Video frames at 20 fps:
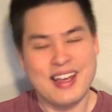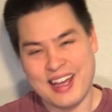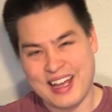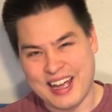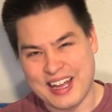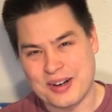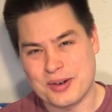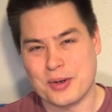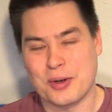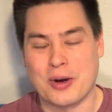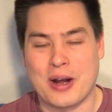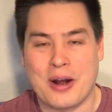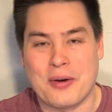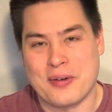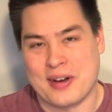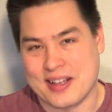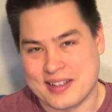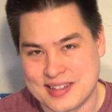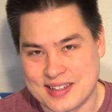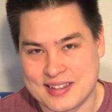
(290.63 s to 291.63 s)
I don't know how
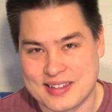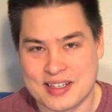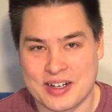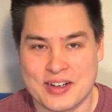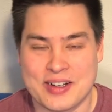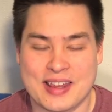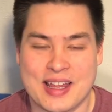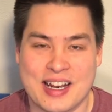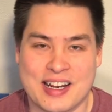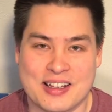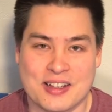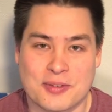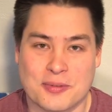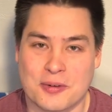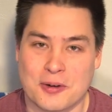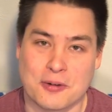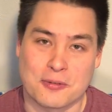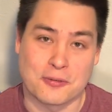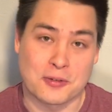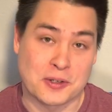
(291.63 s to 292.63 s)
necessary that is
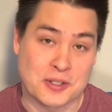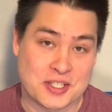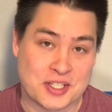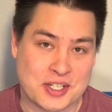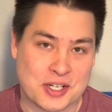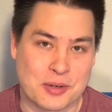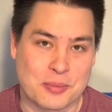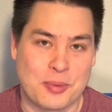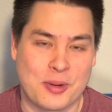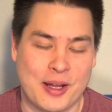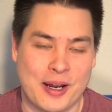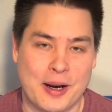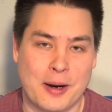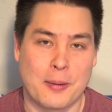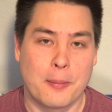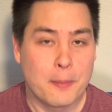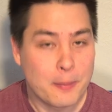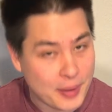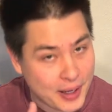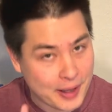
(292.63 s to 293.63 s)
for a first year
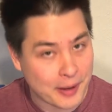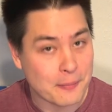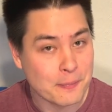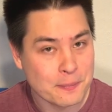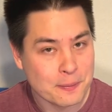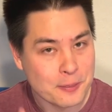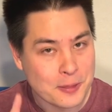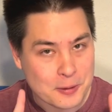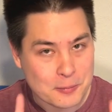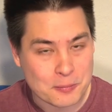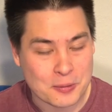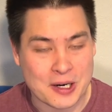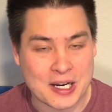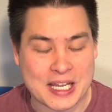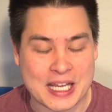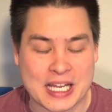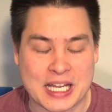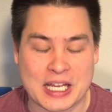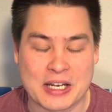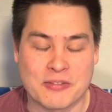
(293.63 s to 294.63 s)
player, but
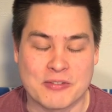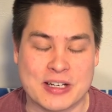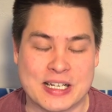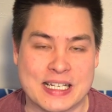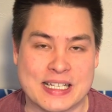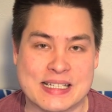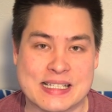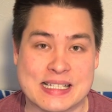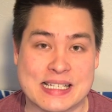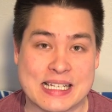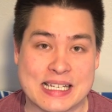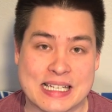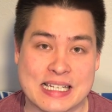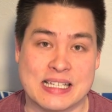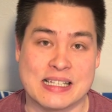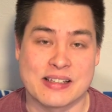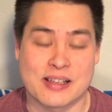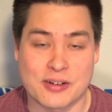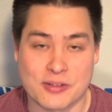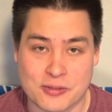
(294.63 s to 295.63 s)
breaking in reeds
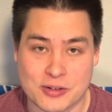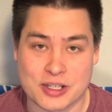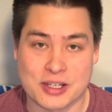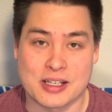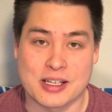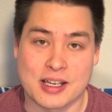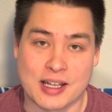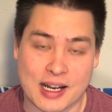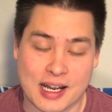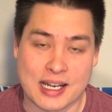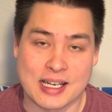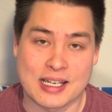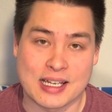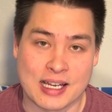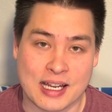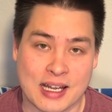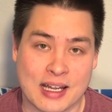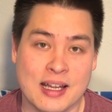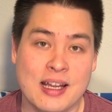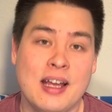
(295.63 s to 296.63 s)
is a really good
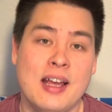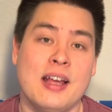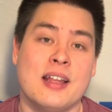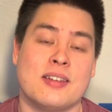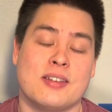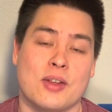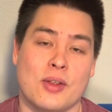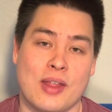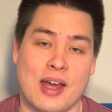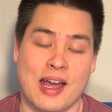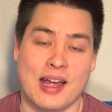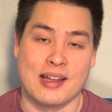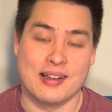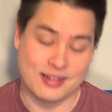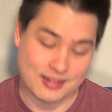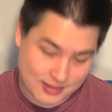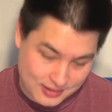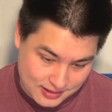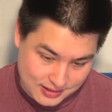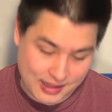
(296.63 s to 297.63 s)
idea so that
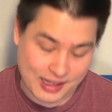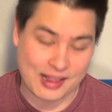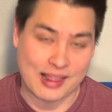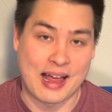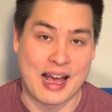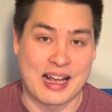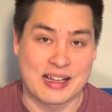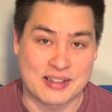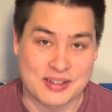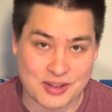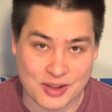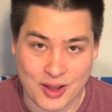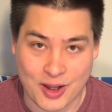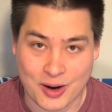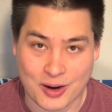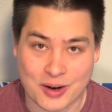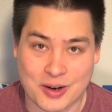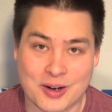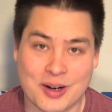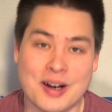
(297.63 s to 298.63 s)
they last
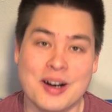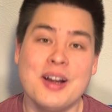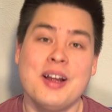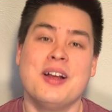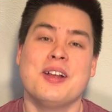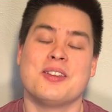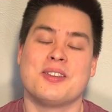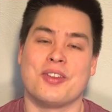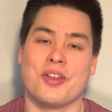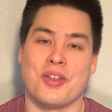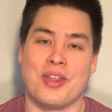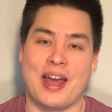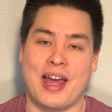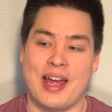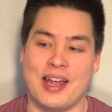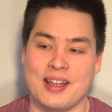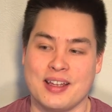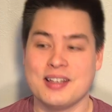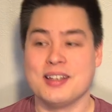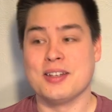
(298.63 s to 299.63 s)
longer, so
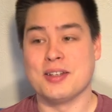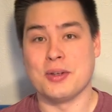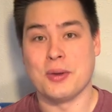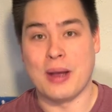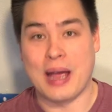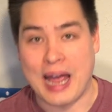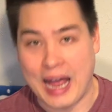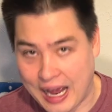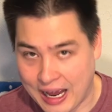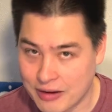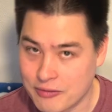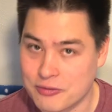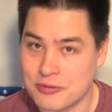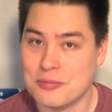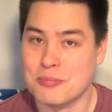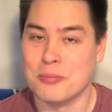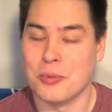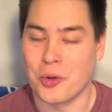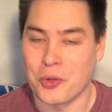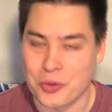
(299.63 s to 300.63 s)
that you have
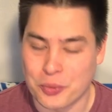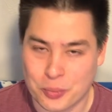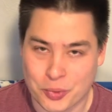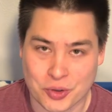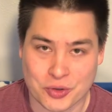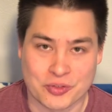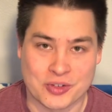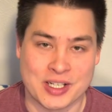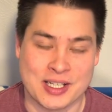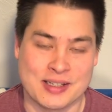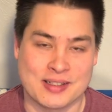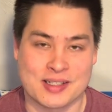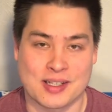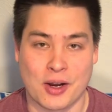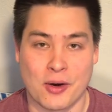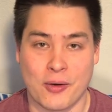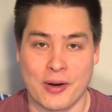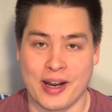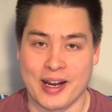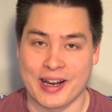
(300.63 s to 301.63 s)
multiple reeds
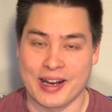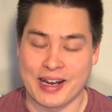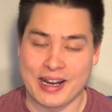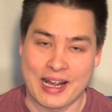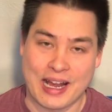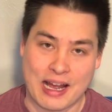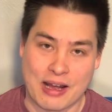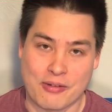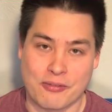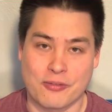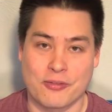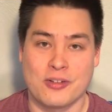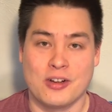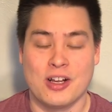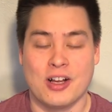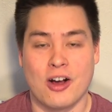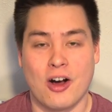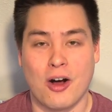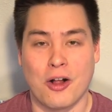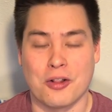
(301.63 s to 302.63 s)
going and have
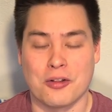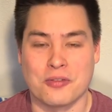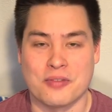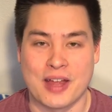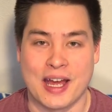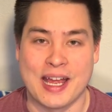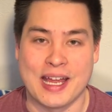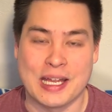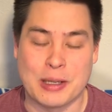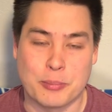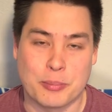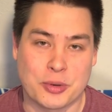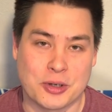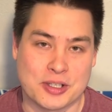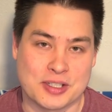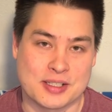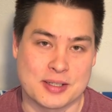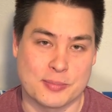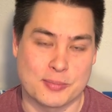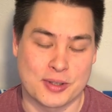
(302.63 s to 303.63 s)
all of that
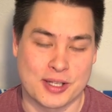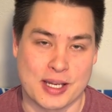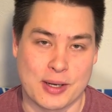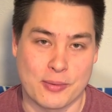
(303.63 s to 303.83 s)
input to play